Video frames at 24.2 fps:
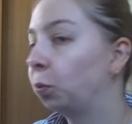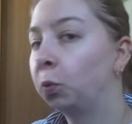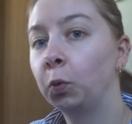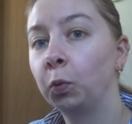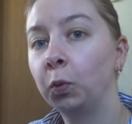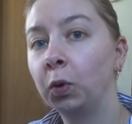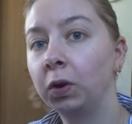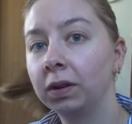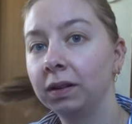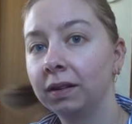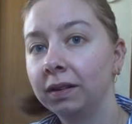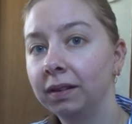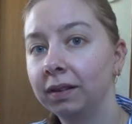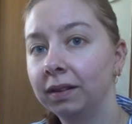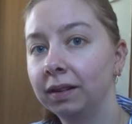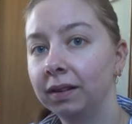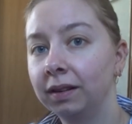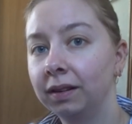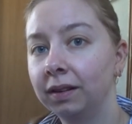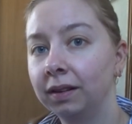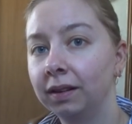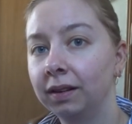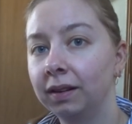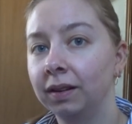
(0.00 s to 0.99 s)

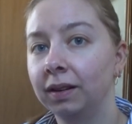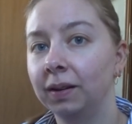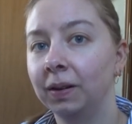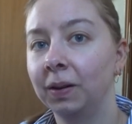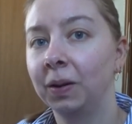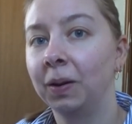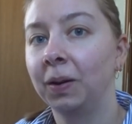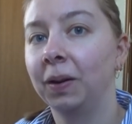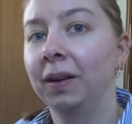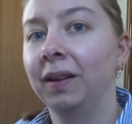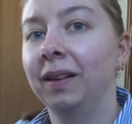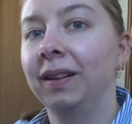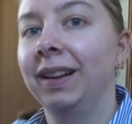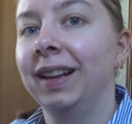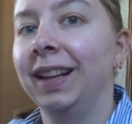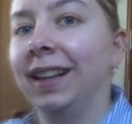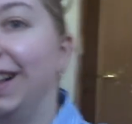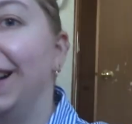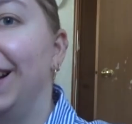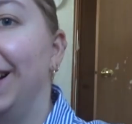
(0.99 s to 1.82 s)
No one is speaking in this clip.